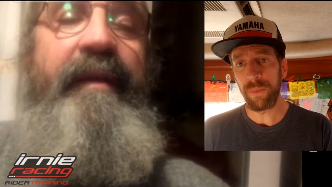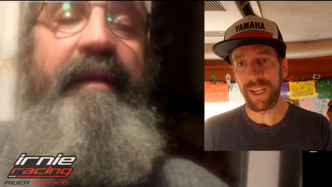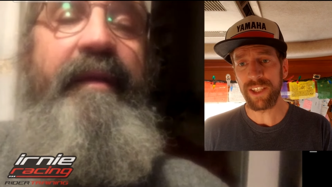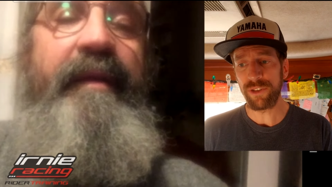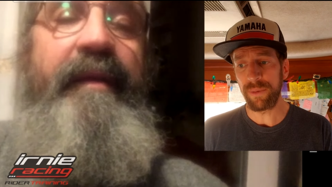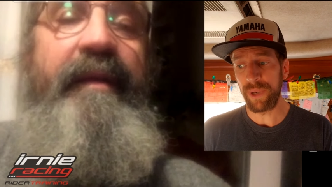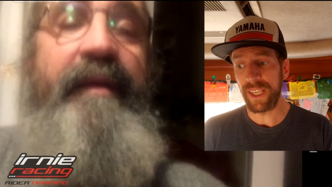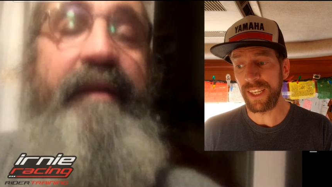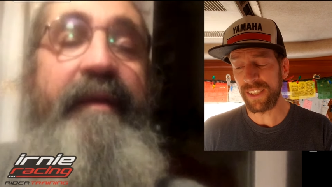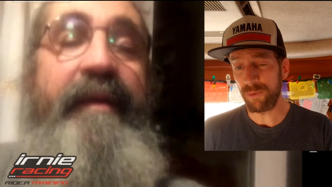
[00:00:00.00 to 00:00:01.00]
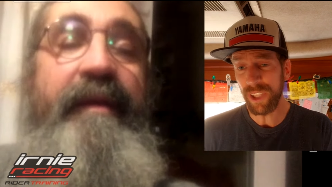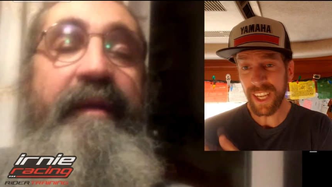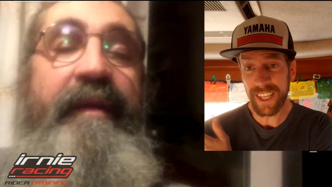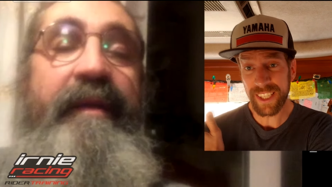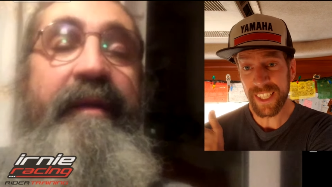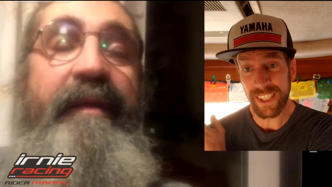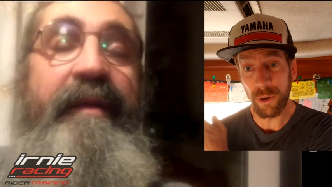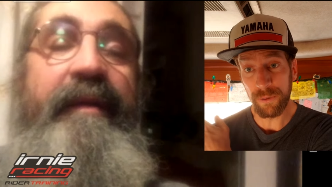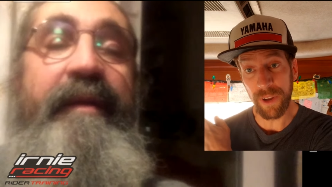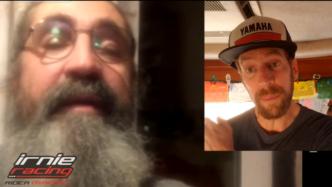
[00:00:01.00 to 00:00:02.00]
Speaker 1: mainstream media is really I since
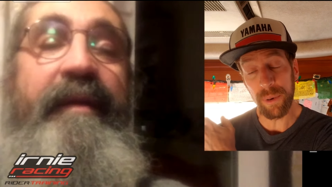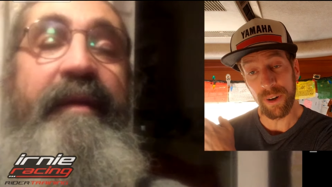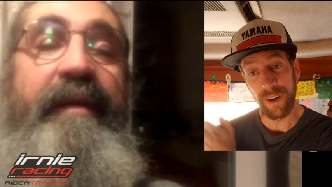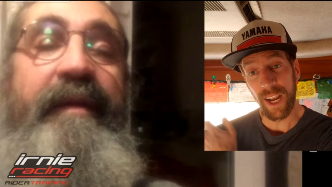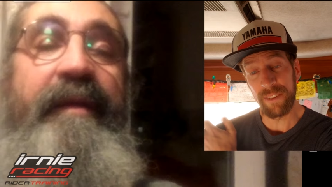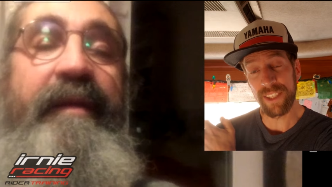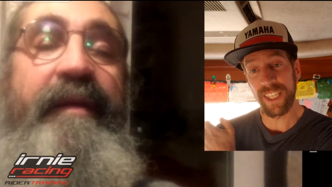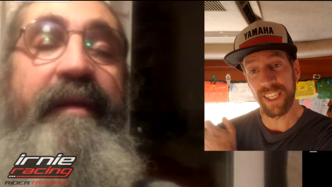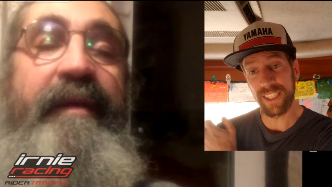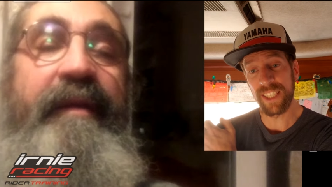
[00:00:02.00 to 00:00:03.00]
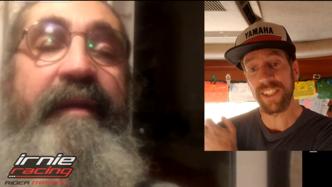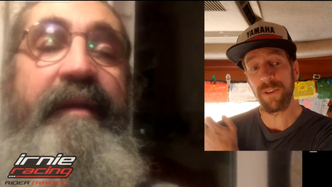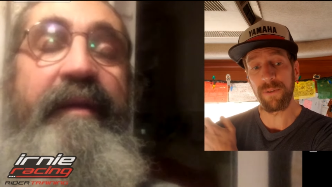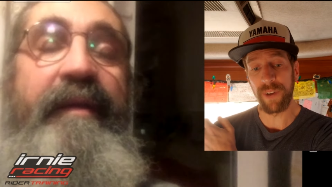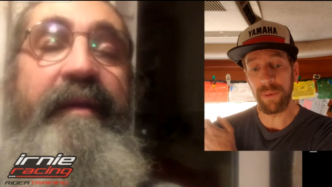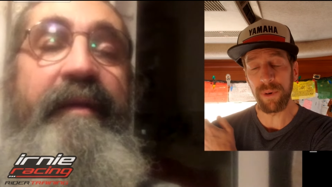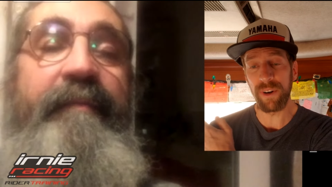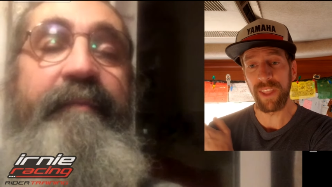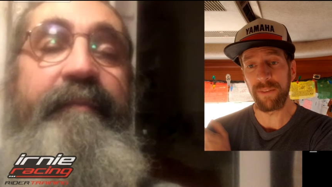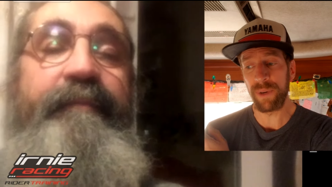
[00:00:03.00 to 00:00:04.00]
November I've seen it since
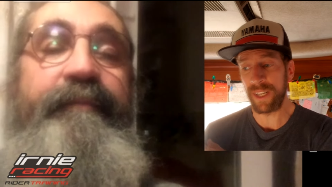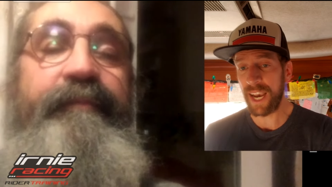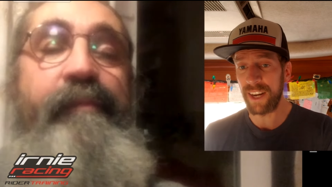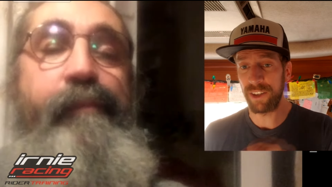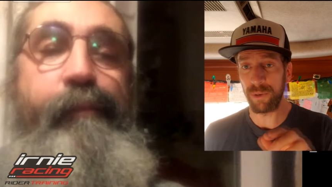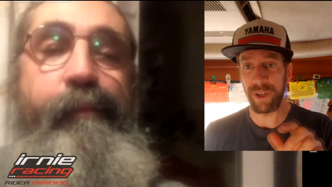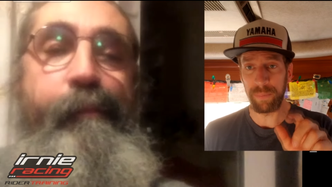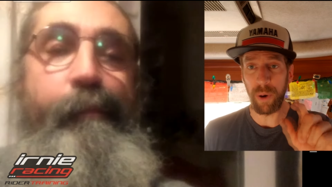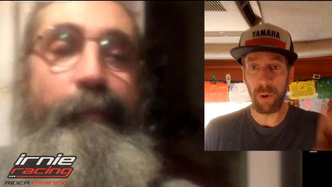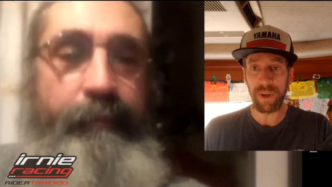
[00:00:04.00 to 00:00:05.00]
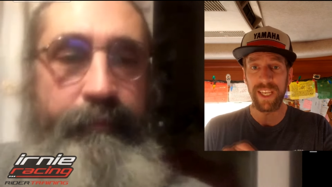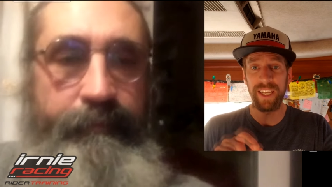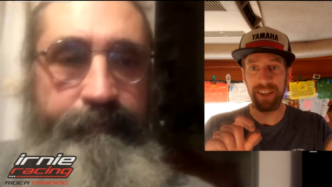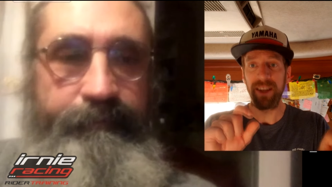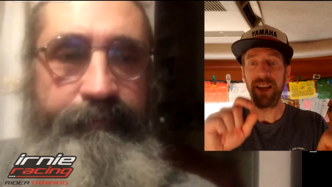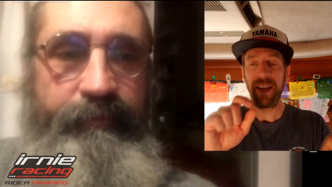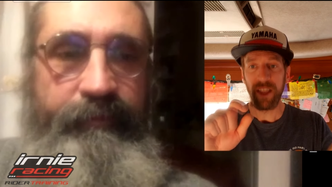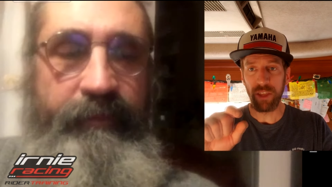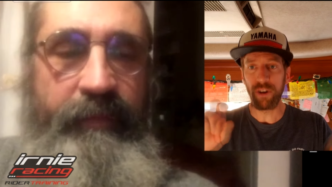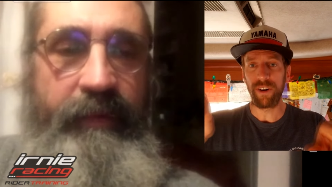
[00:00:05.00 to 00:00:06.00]
November they've been kind of doing poking
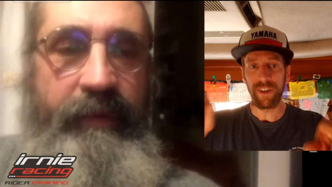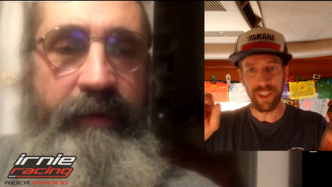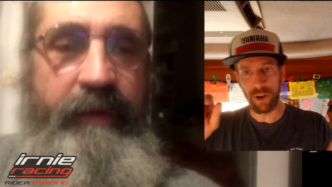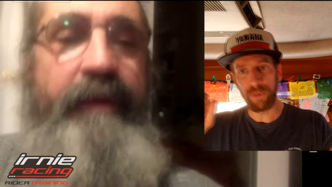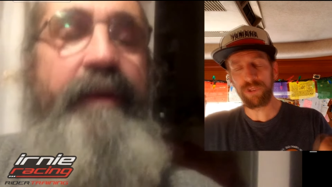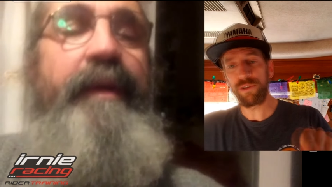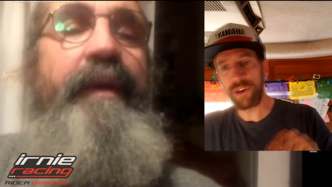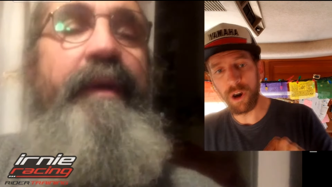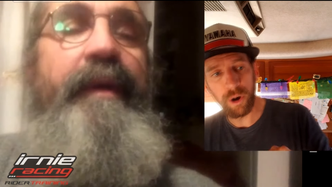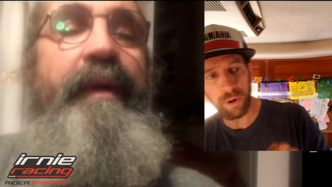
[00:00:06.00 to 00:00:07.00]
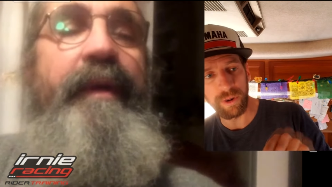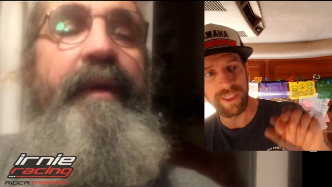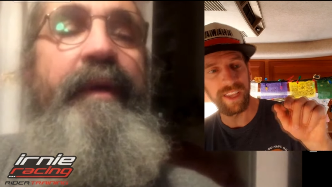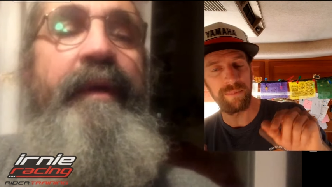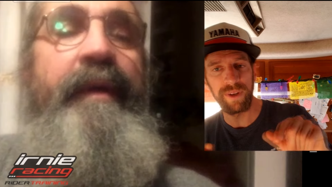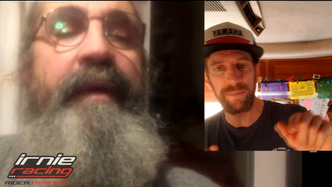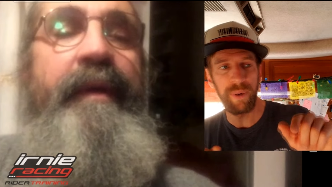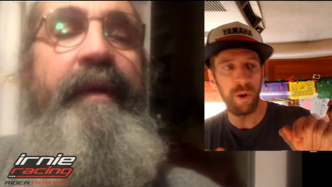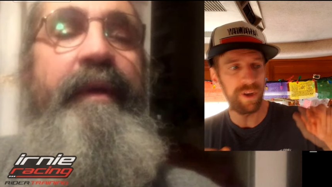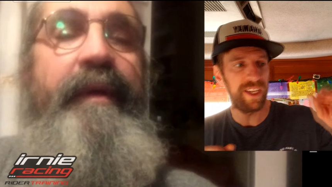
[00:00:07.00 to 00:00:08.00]
their you know Trudeau and they've been
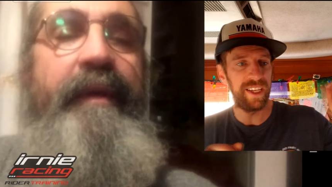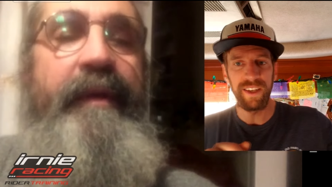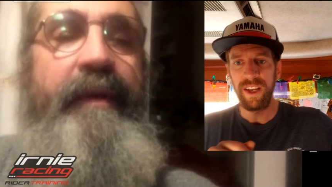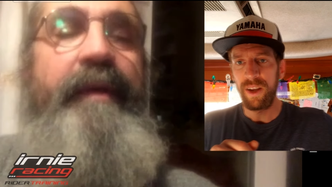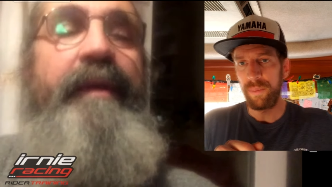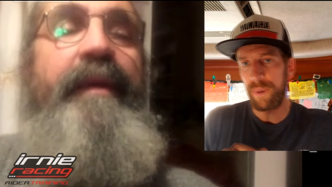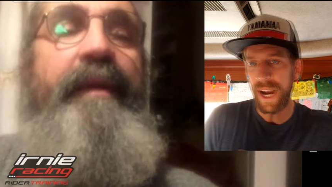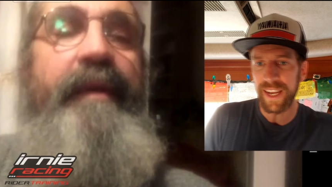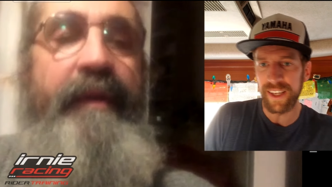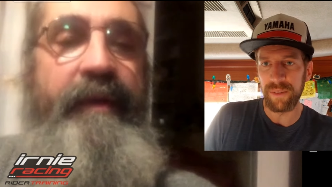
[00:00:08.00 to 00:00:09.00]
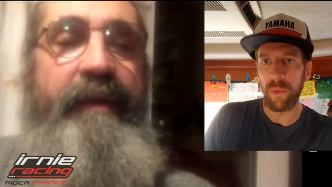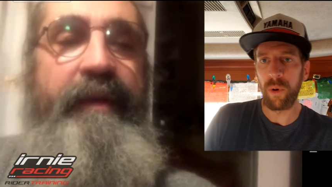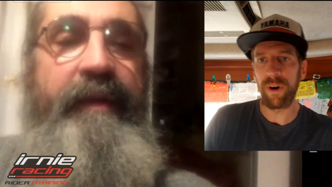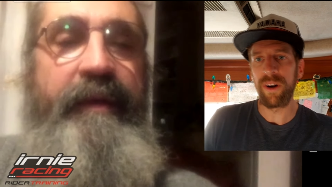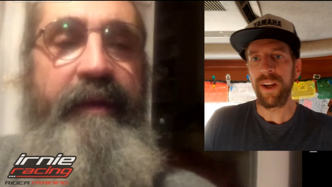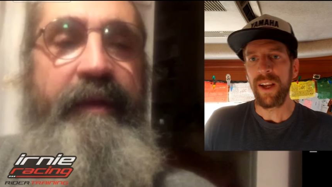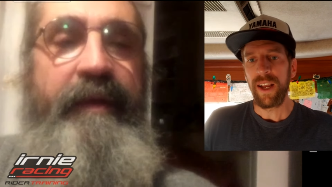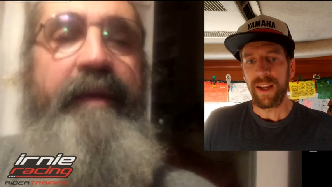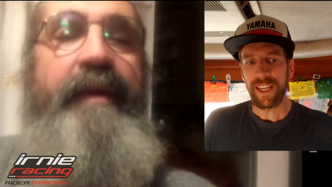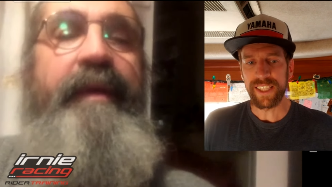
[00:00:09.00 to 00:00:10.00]
poking Biden more
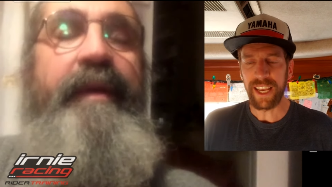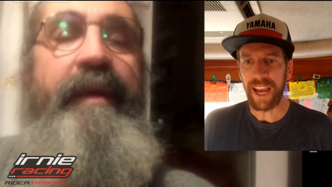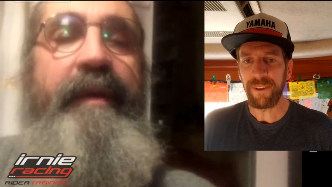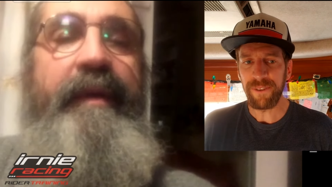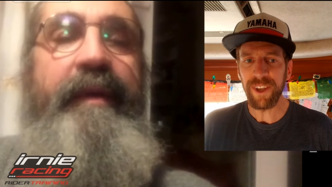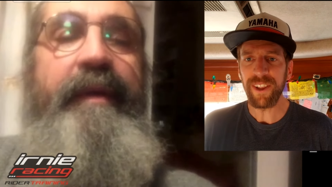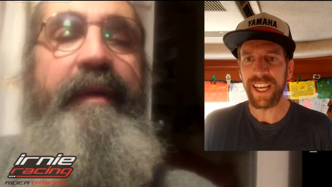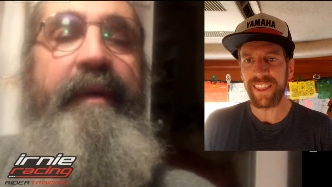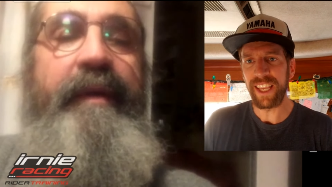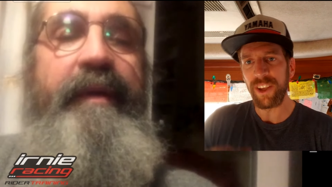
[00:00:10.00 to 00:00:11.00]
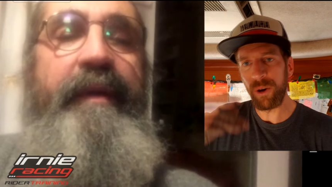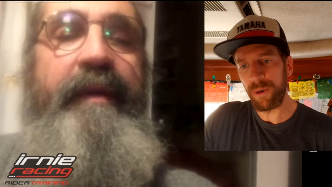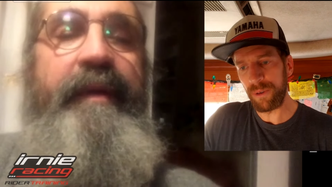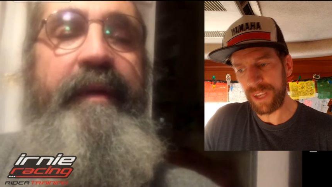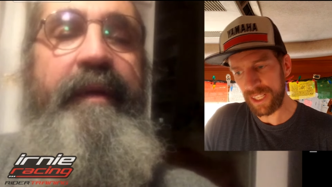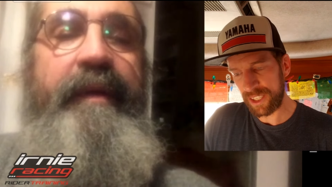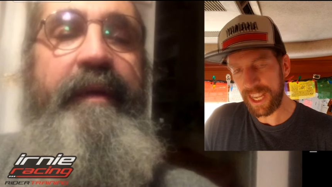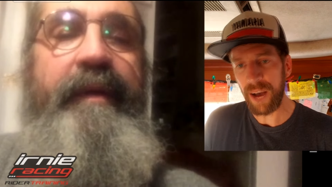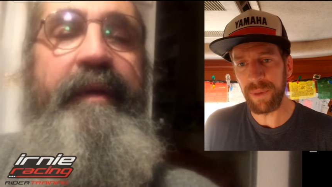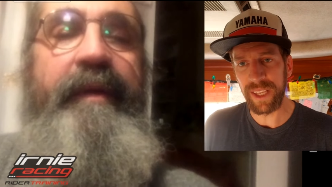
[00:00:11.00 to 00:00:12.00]
because I, I feel like they know it's
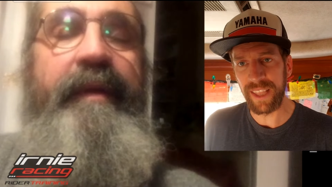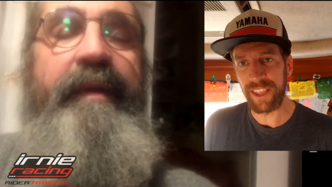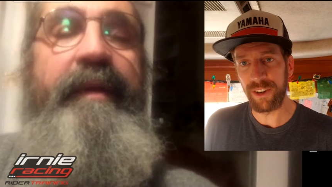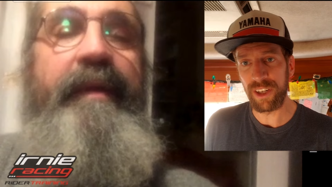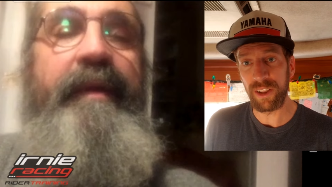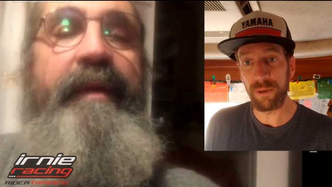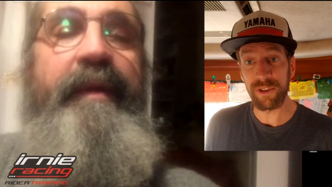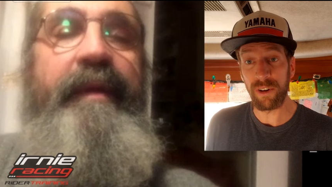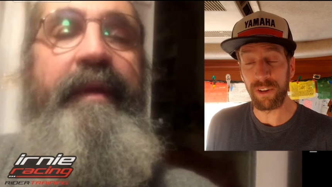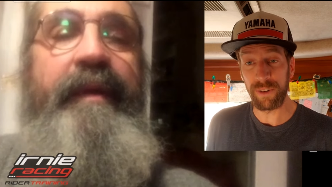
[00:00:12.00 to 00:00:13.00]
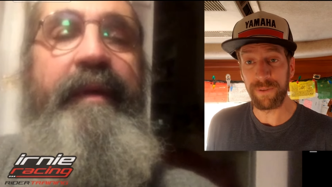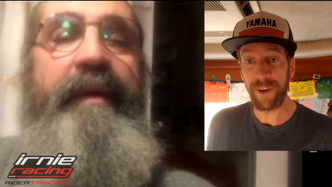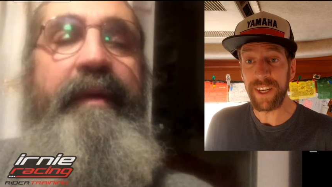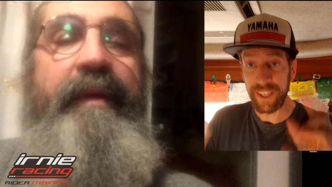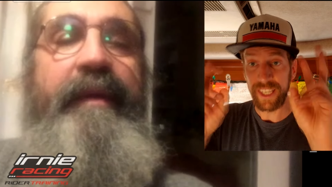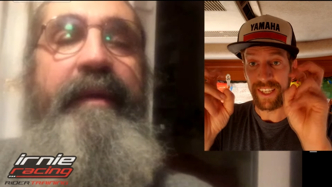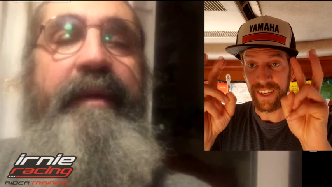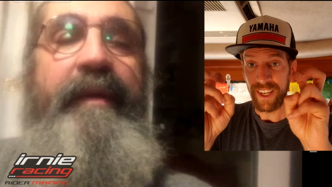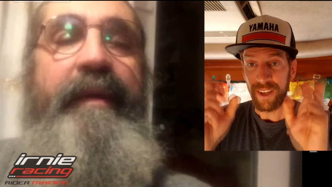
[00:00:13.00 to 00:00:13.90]
coming that they're going to lose all their funding